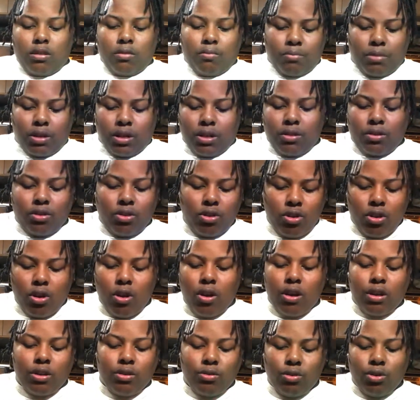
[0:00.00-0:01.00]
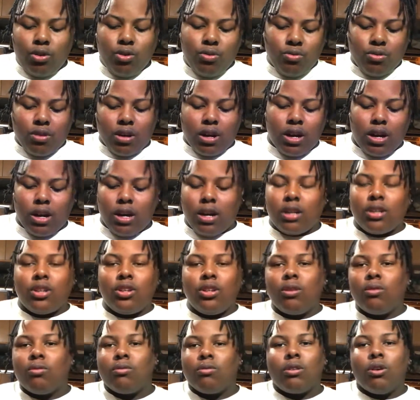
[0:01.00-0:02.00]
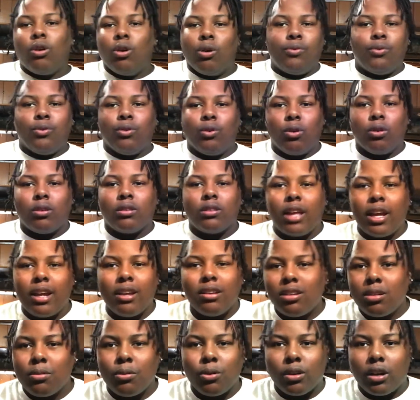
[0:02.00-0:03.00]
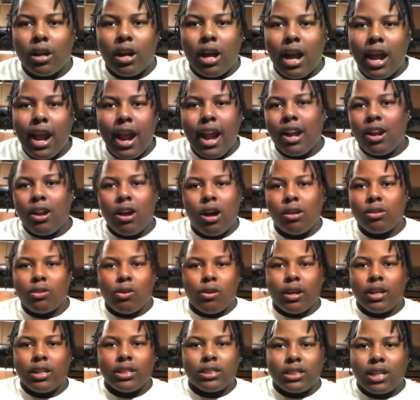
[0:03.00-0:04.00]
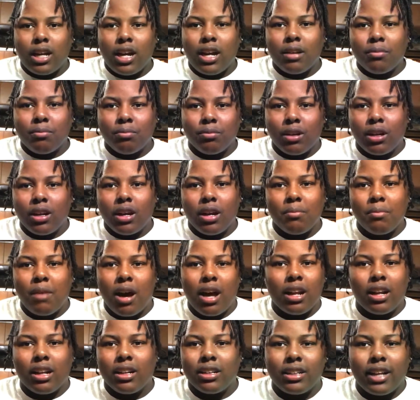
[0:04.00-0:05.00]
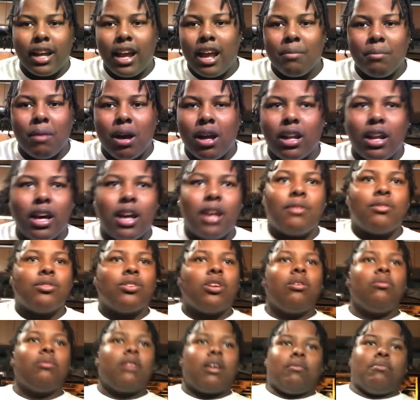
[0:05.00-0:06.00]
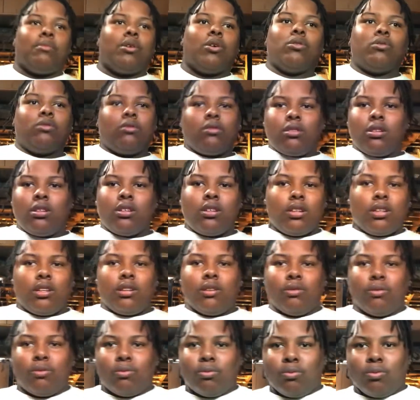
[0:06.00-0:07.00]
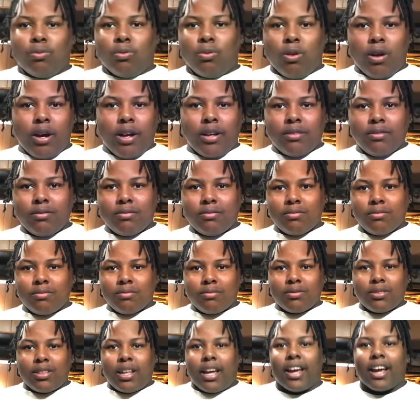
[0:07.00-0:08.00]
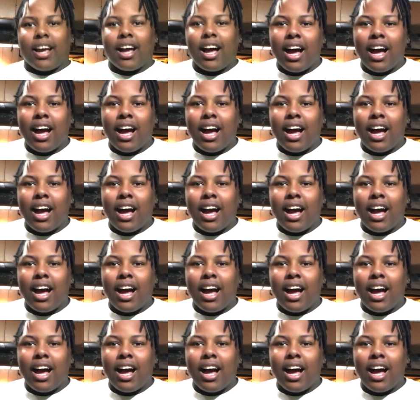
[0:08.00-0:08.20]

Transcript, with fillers: But you know when you young, you don't know if you gonna like. Come on, I ain't know I was gonna get shot in, in my a day in my life. So I'm like, bro, what? Like